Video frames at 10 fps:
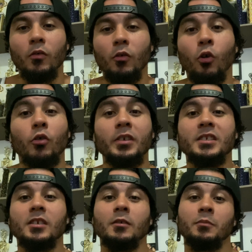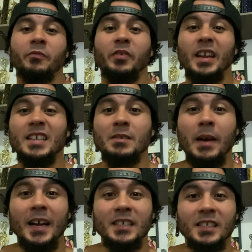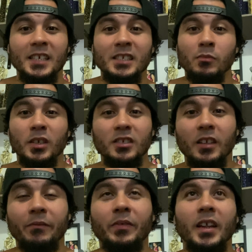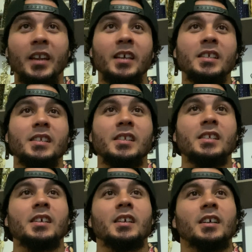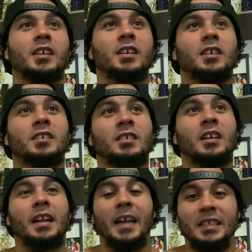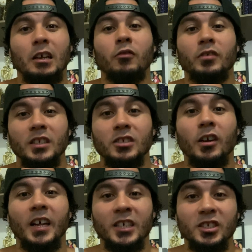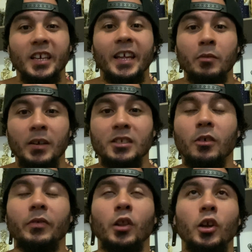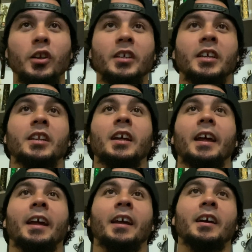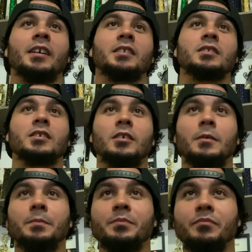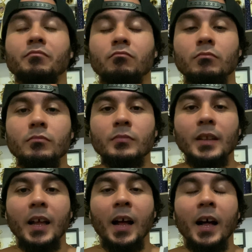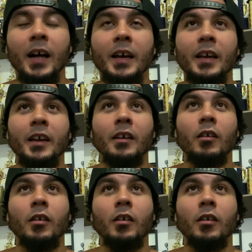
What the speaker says: ordering some fitness magazines, Muscle and Fitness, and that's how I really started educating myself and learning. And I